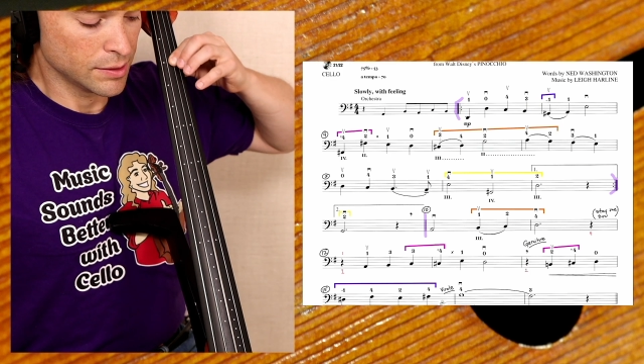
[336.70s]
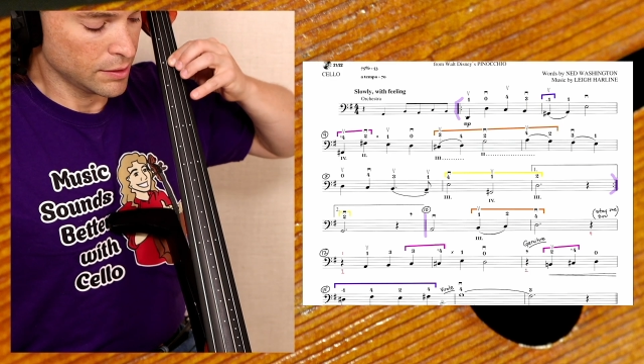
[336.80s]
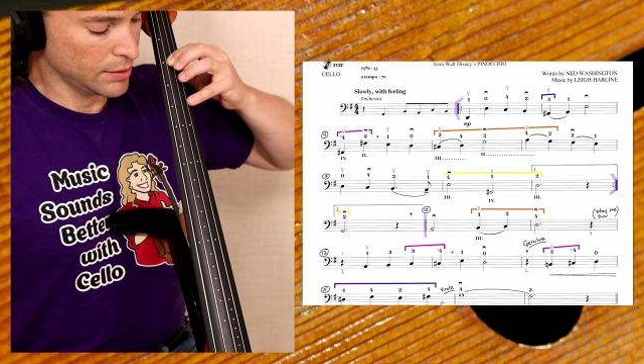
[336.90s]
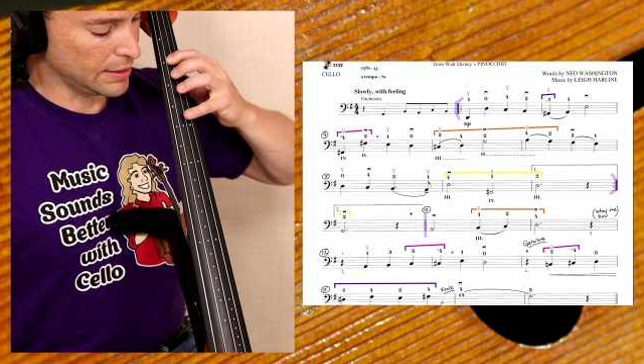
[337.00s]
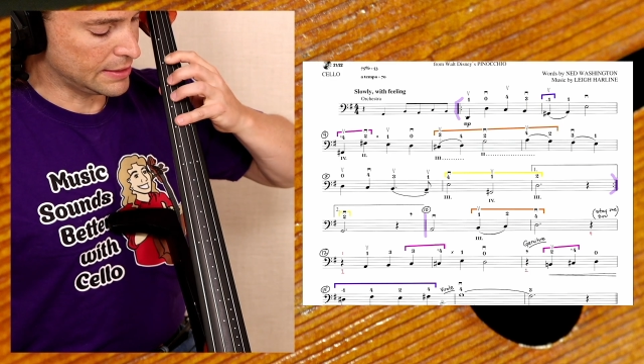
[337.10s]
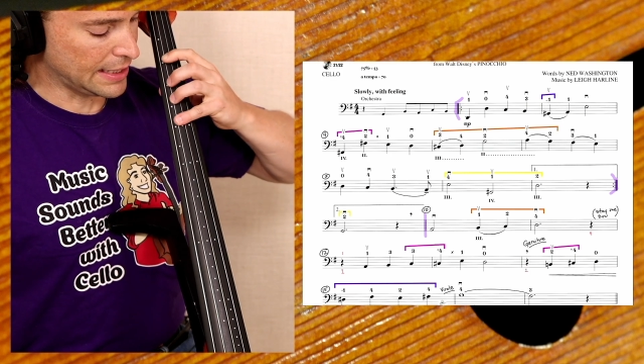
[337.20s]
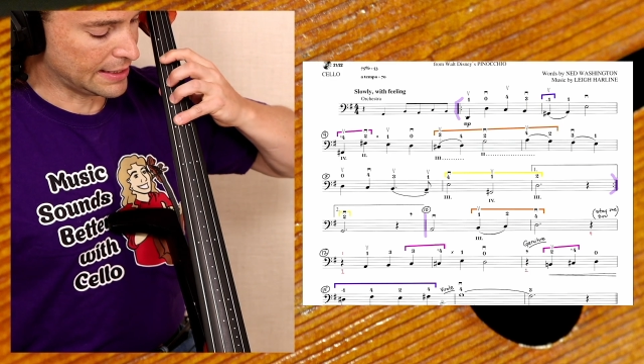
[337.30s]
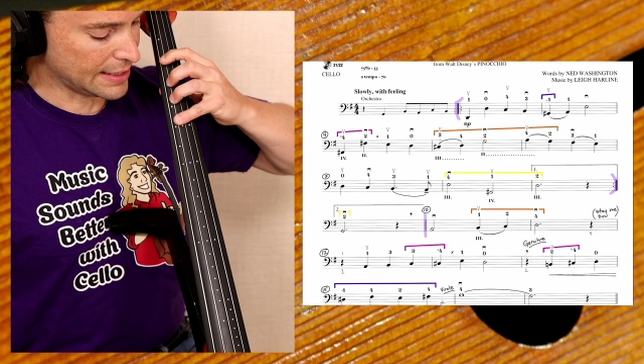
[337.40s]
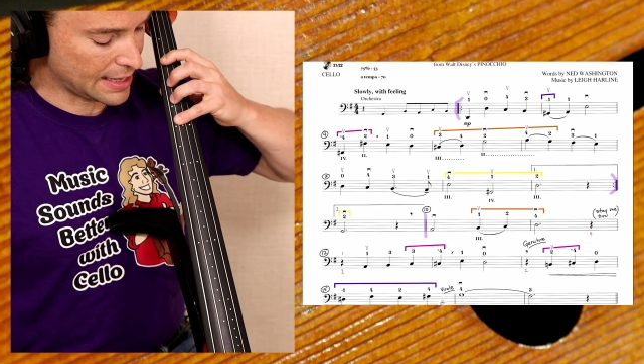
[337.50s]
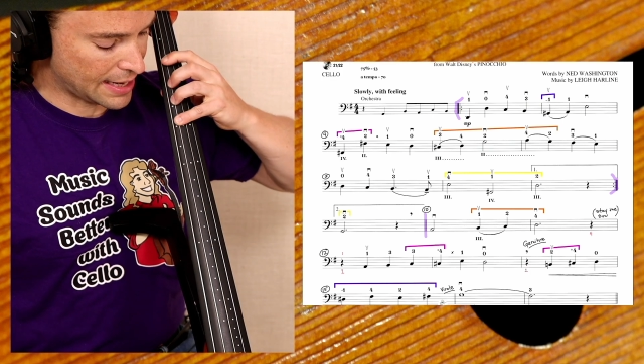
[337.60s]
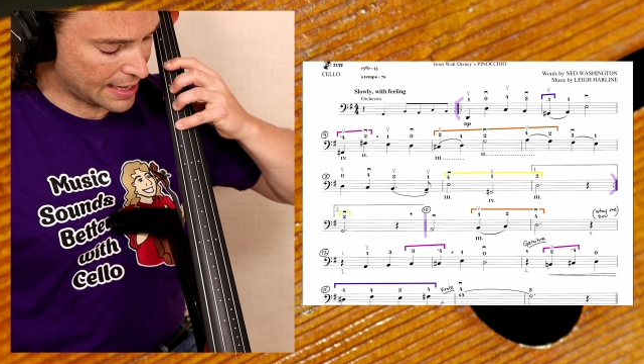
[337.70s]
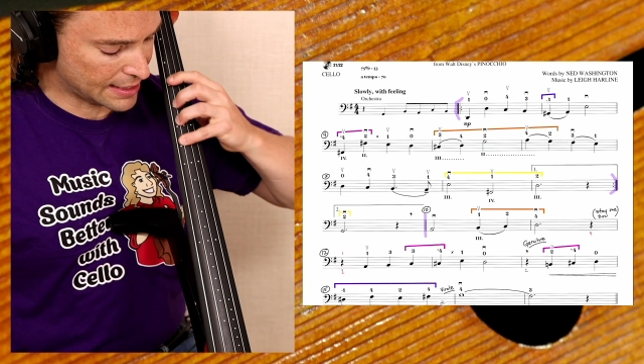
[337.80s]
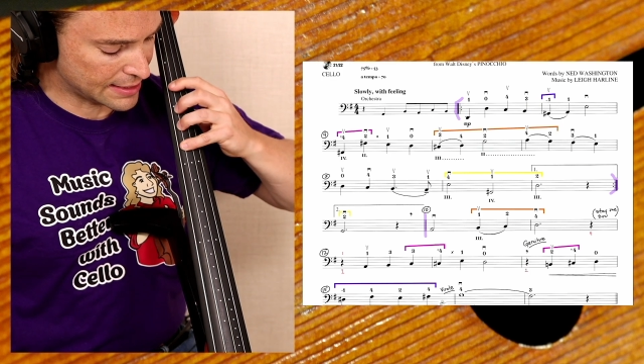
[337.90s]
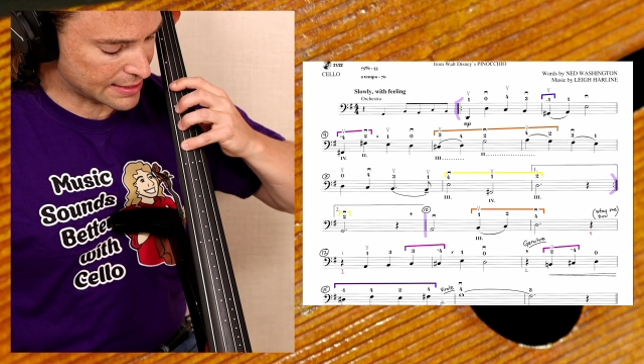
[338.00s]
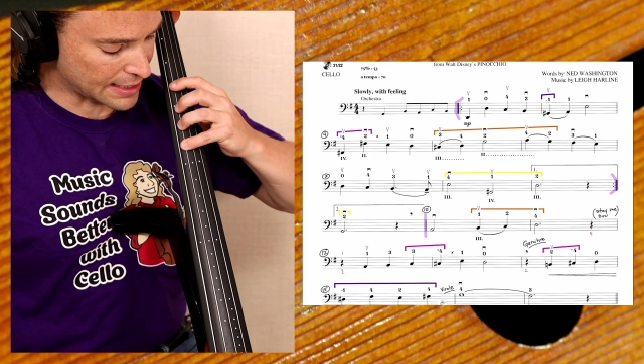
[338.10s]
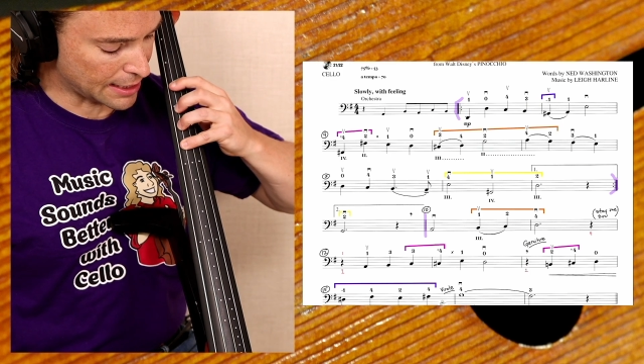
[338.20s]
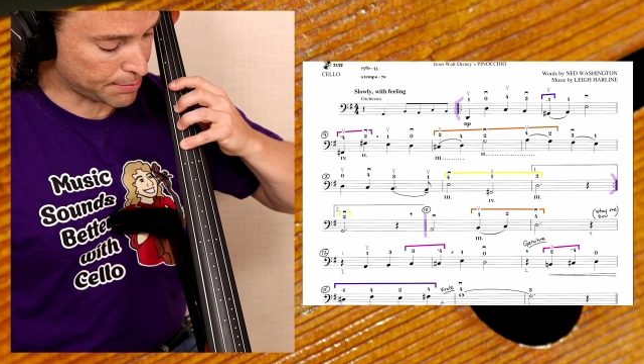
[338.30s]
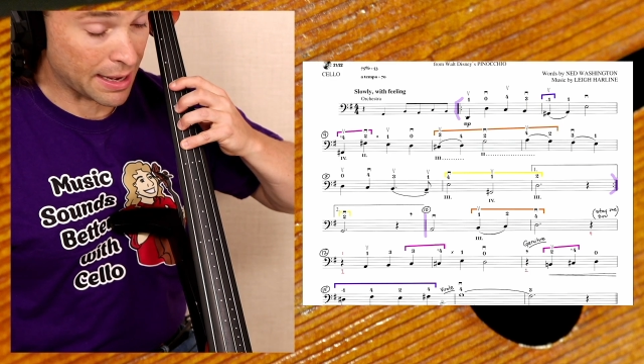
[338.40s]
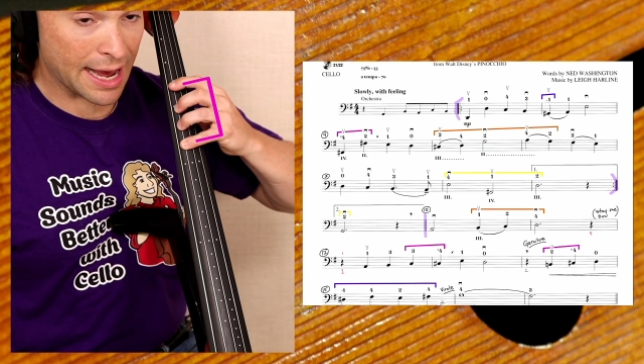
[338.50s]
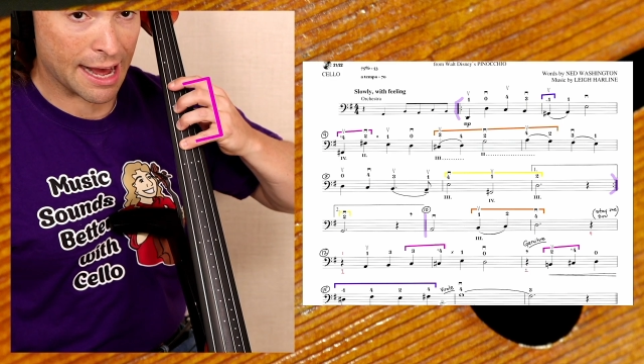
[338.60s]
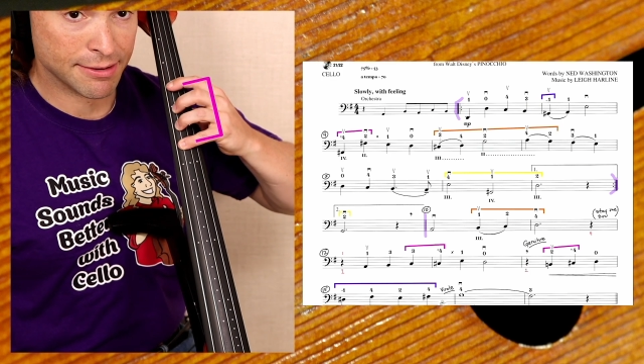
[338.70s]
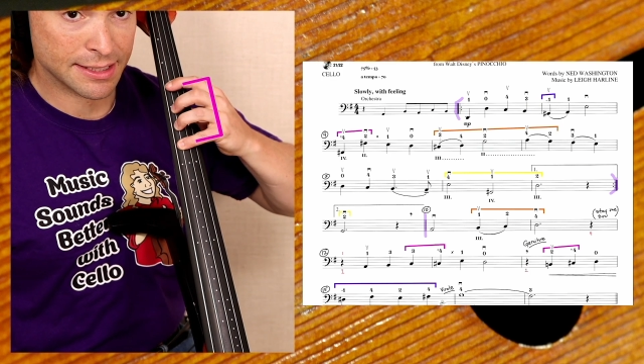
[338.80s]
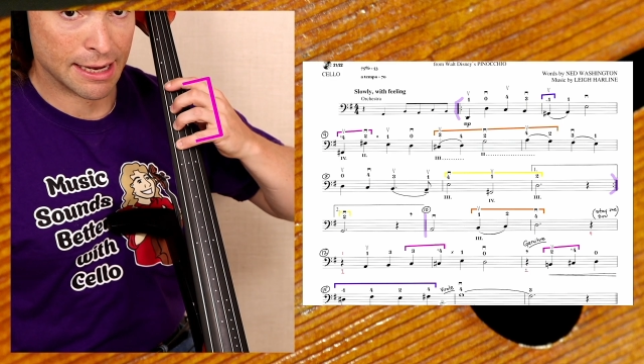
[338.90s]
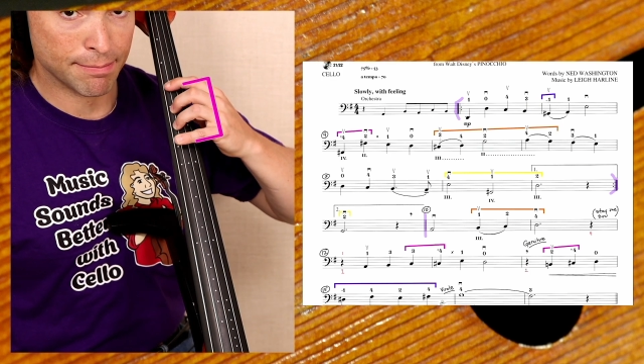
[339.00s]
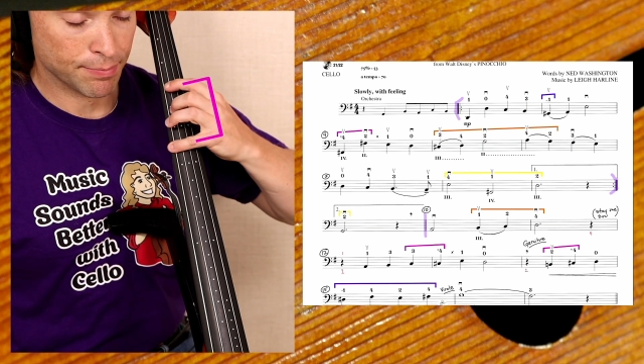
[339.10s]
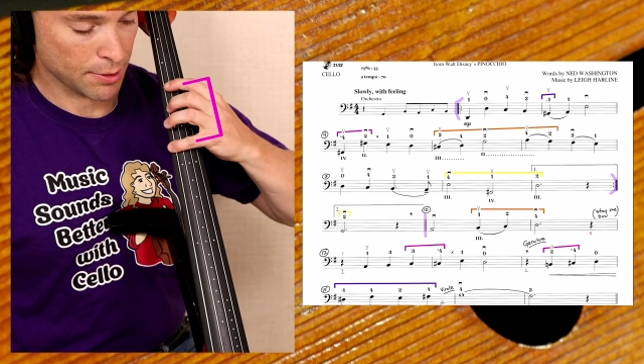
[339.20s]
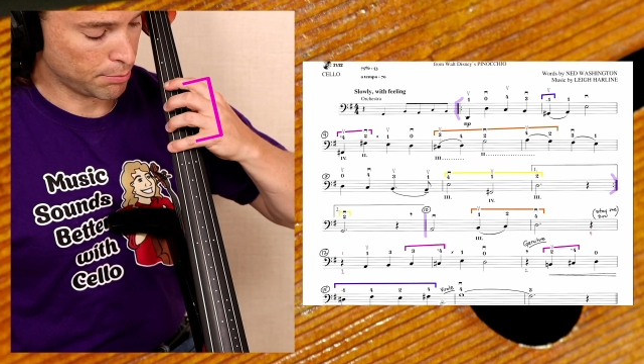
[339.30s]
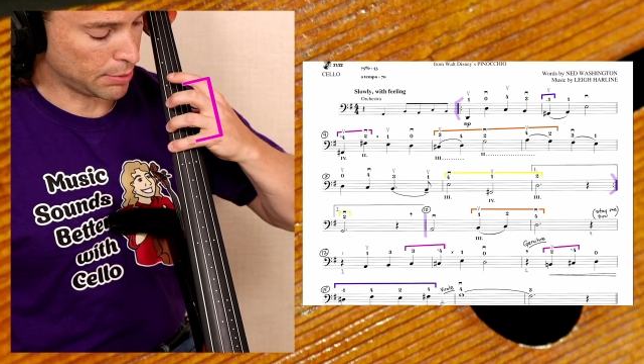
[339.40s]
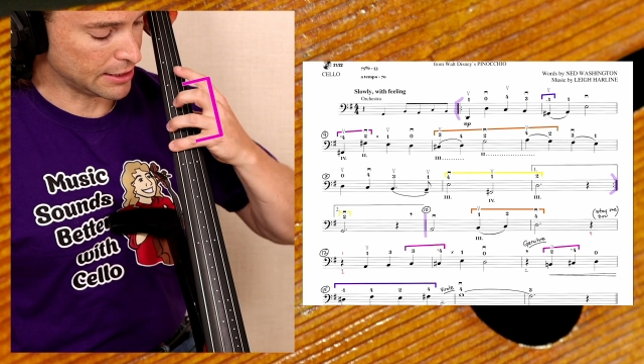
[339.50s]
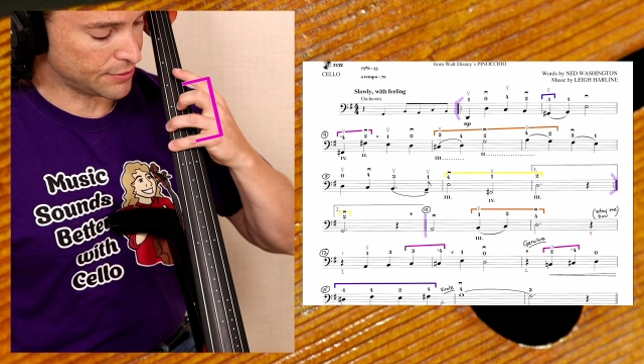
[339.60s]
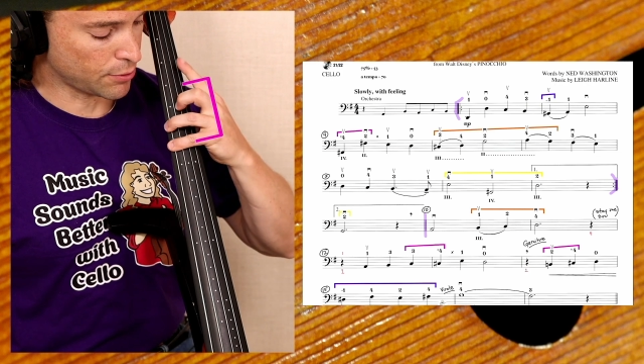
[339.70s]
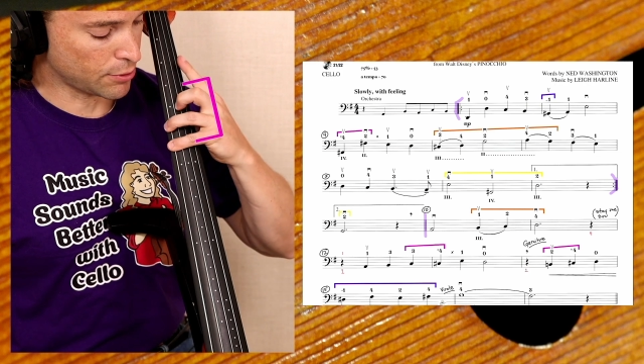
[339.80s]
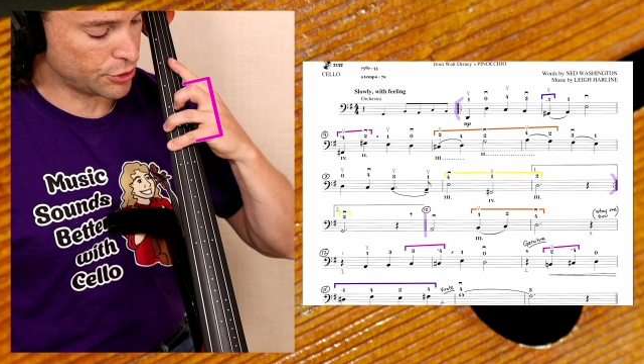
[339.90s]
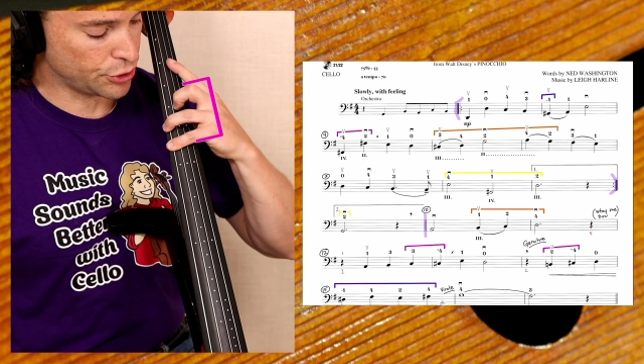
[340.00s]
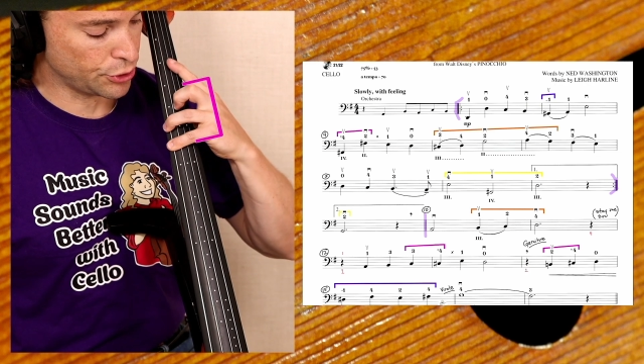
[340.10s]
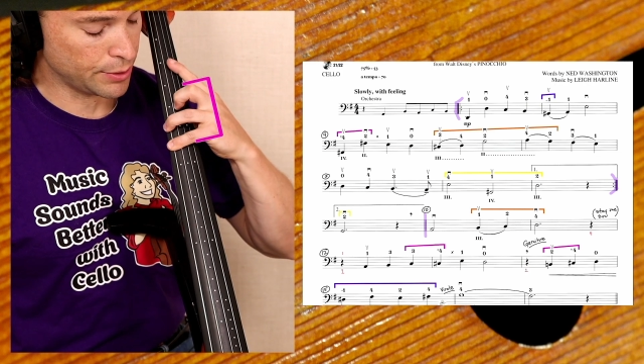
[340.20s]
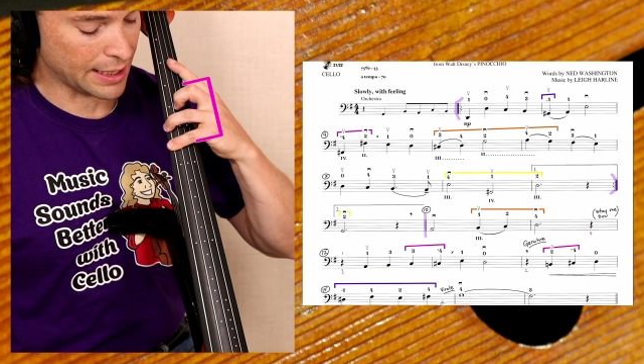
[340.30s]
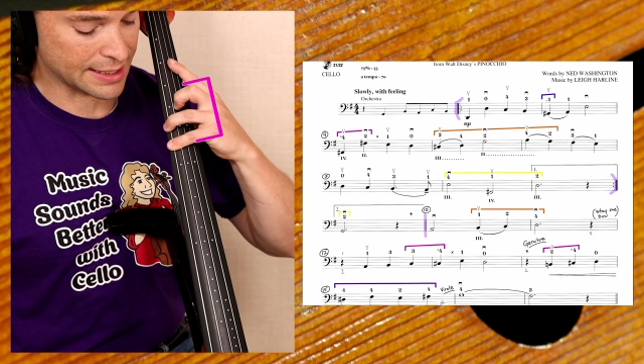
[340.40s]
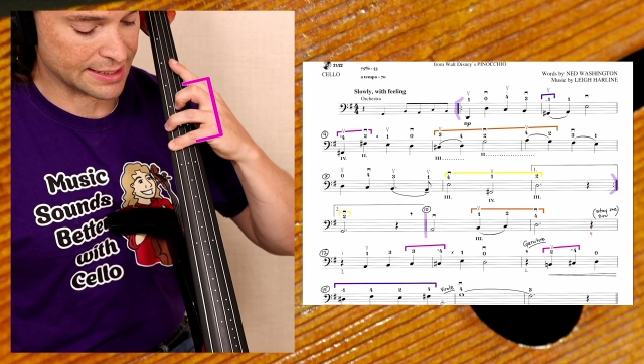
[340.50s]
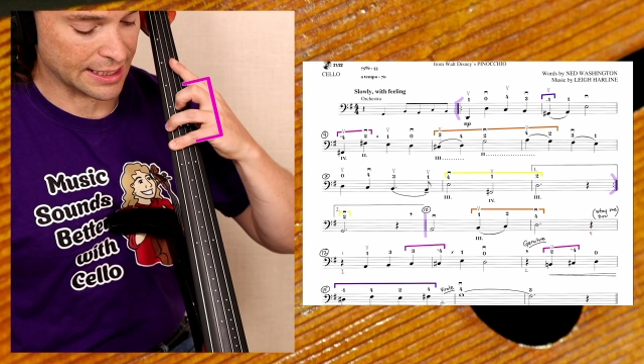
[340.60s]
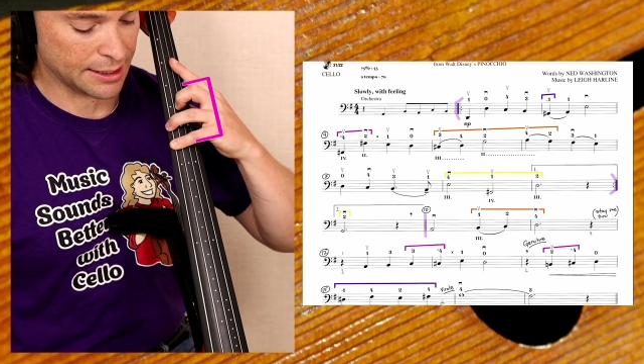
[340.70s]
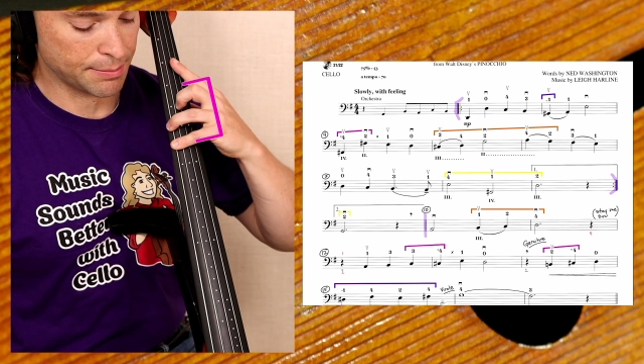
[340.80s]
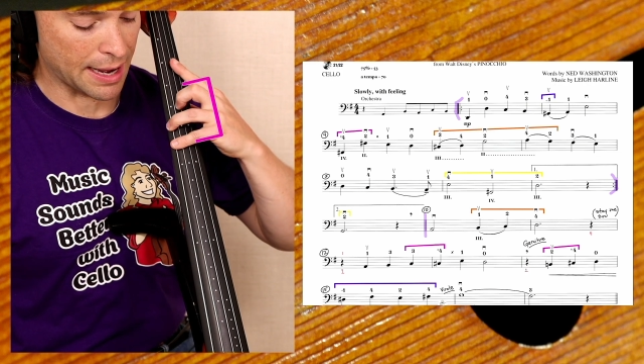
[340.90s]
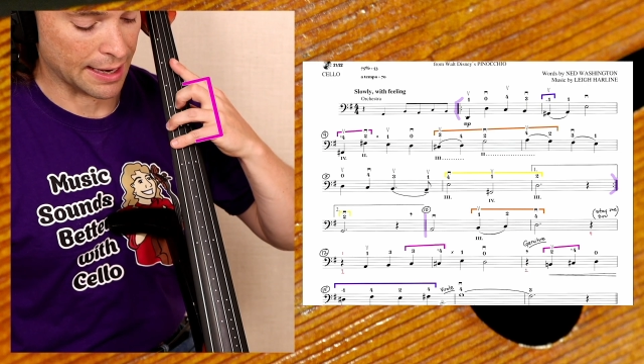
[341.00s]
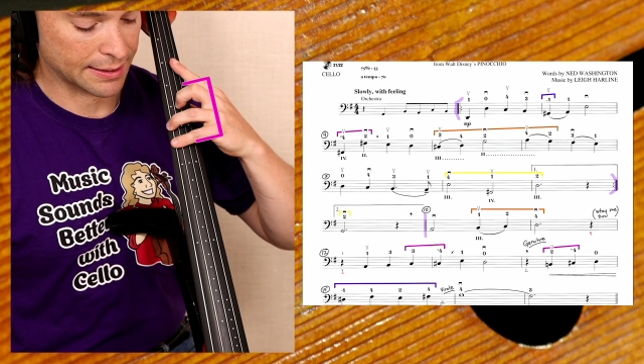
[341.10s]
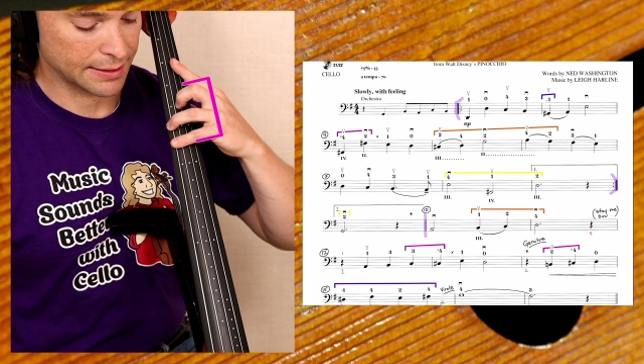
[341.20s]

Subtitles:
Then take that hand, slide up a half step, +4-2, extended back.